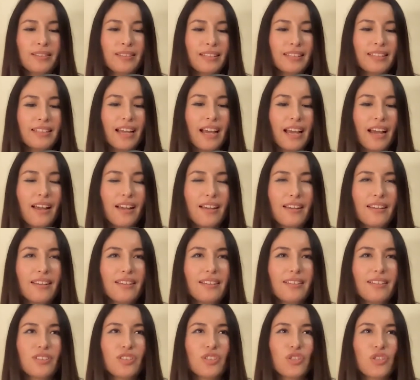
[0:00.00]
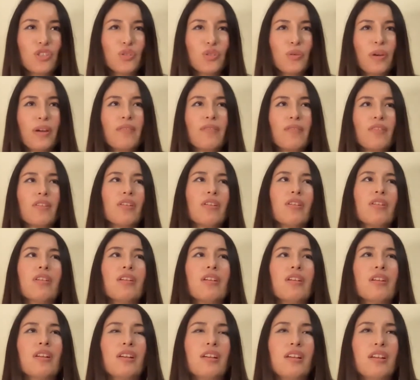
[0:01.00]
Like, did you ever,
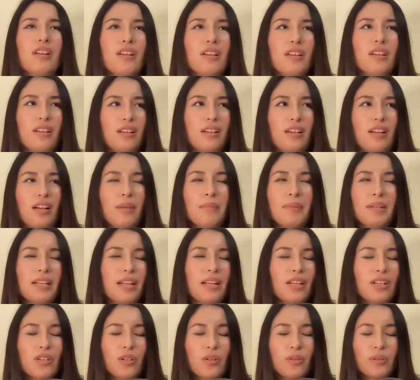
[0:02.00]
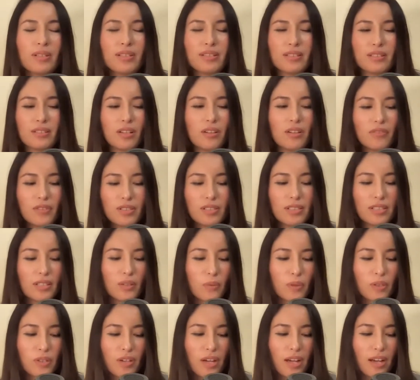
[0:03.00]
I mean, I know it's obviously
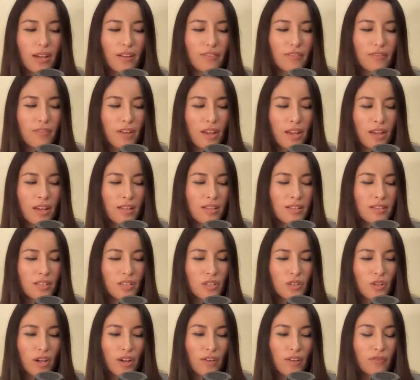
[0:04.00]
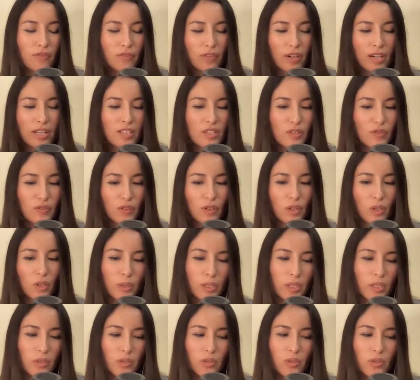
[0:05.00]
when you have fans and you have friends
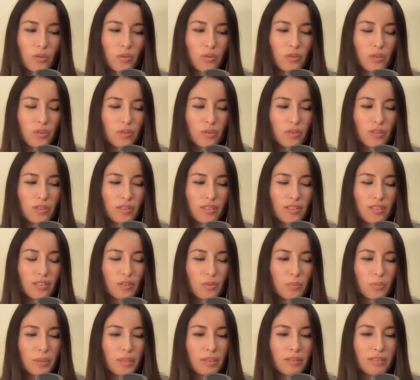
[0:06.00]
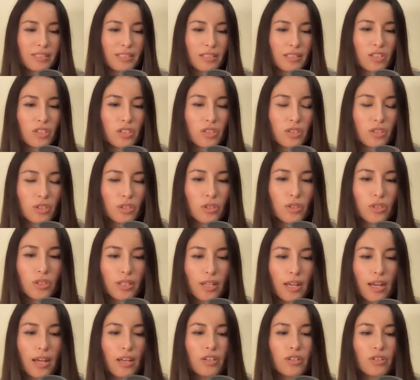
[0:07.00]
following you, you build such a good
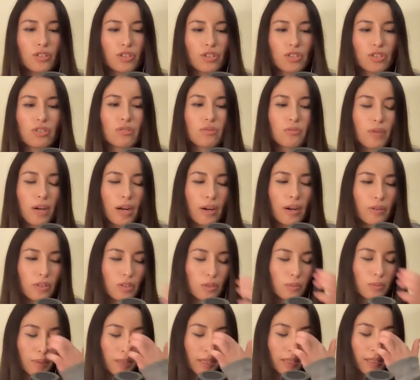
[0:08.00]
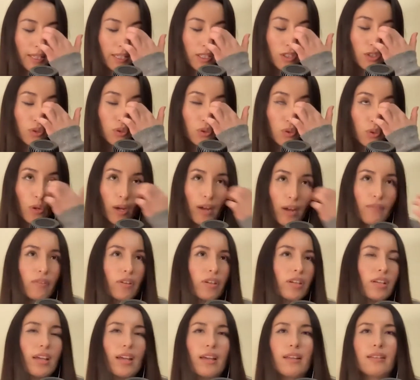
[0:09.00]
energy around you, but like, do you
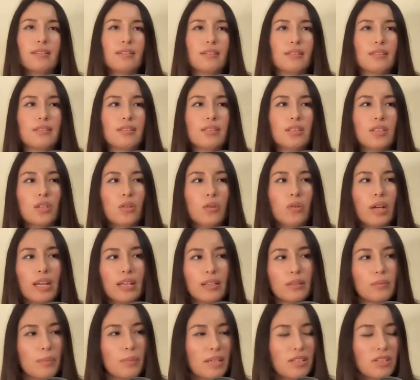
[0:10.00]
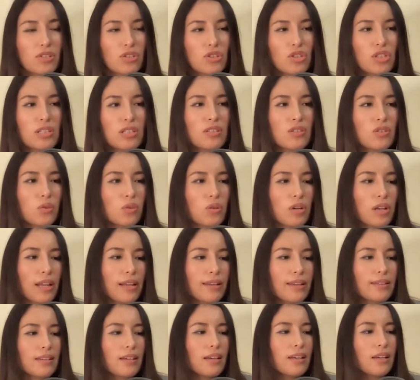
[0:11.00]
ever get, hate messages or
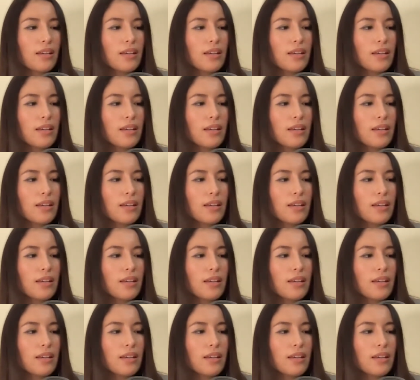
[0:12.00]
like,